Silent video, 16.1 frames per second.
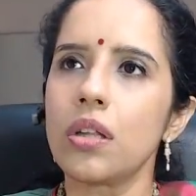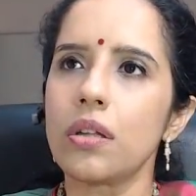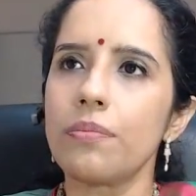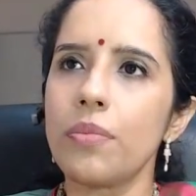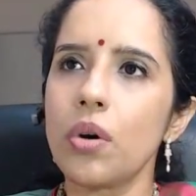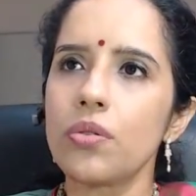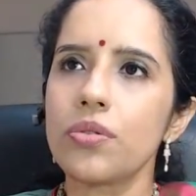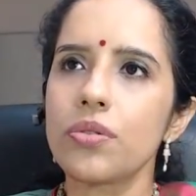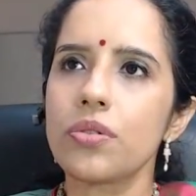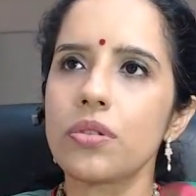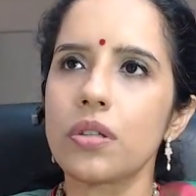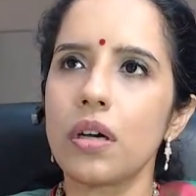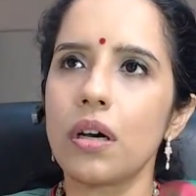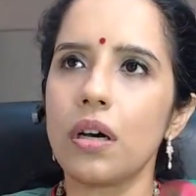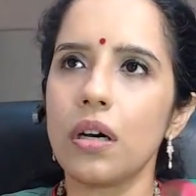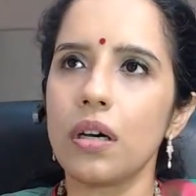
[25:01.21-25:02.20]
the
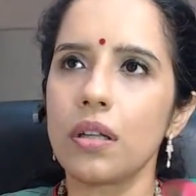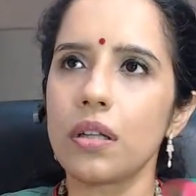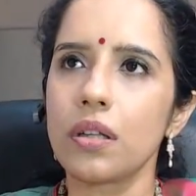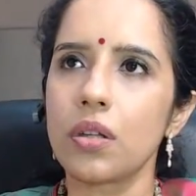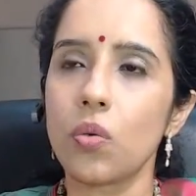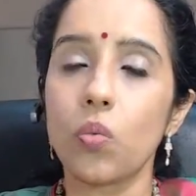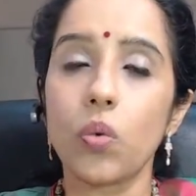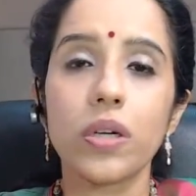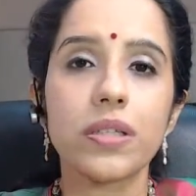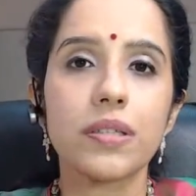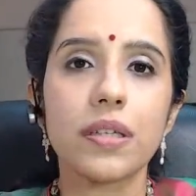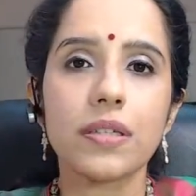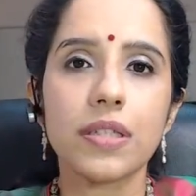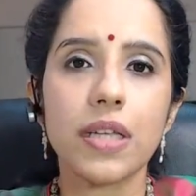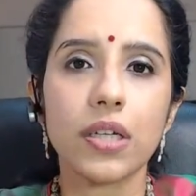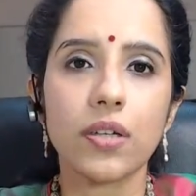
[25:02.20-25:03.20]
most, the worst
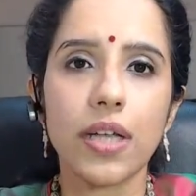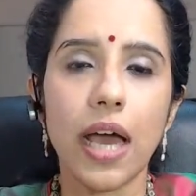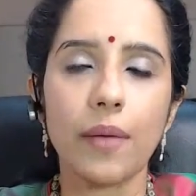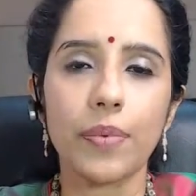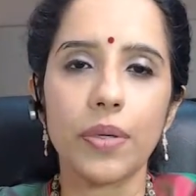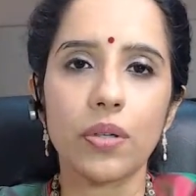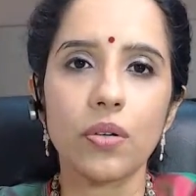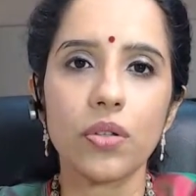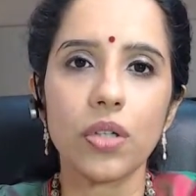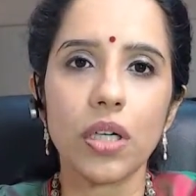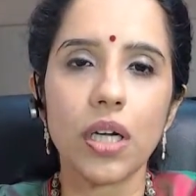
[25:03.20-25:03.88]
things that could happen. Oh,